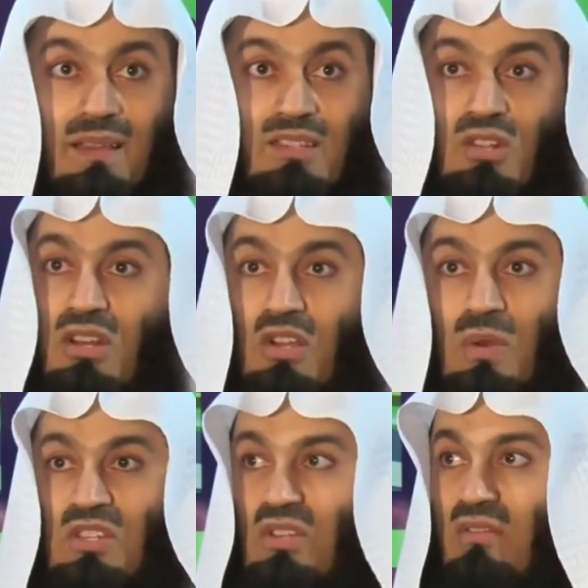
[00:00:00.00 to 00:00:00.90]
It's not a
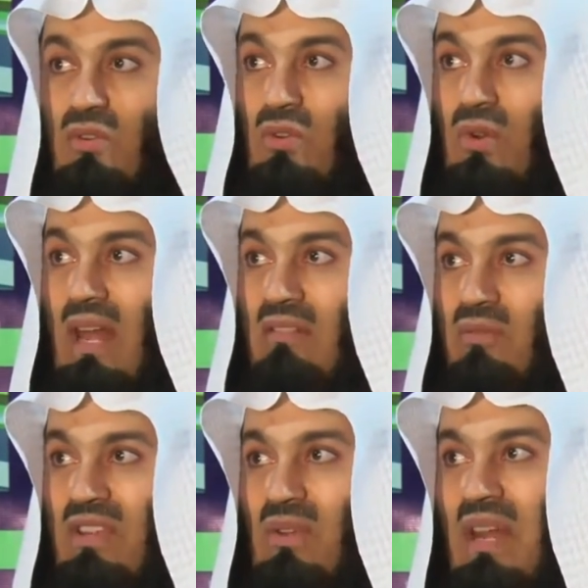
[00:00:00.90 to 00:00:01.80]
question of who you love.
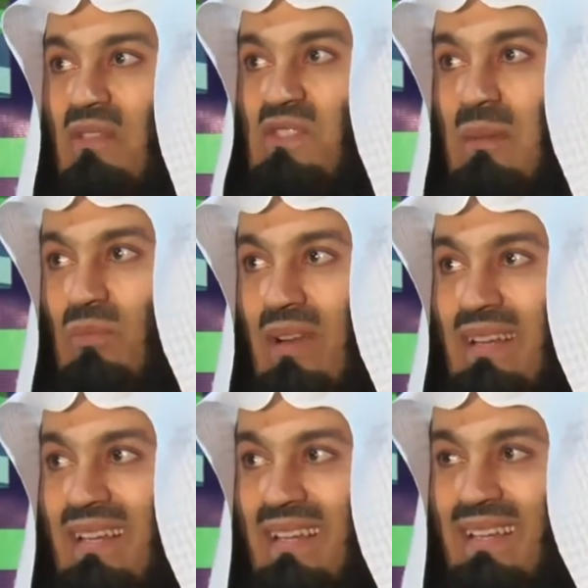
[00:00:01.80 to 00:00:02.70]
When you love
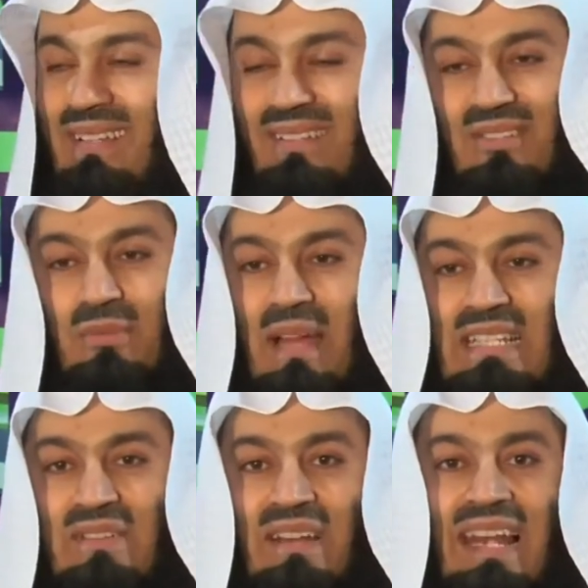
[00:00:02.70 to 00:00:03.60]
someone, you
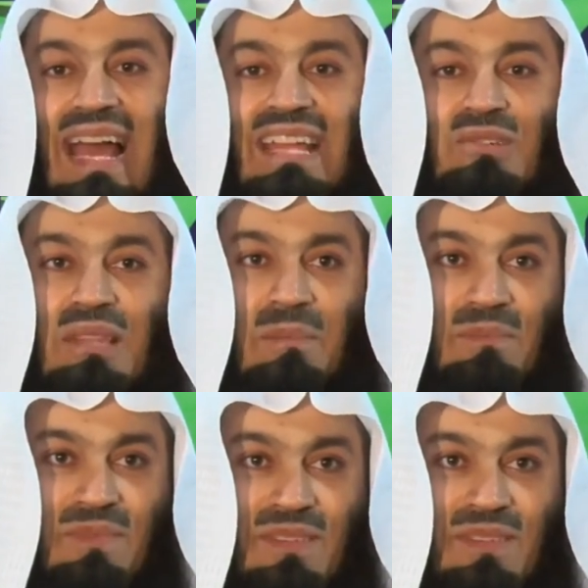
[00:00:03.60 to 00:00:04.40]
might even lie to them.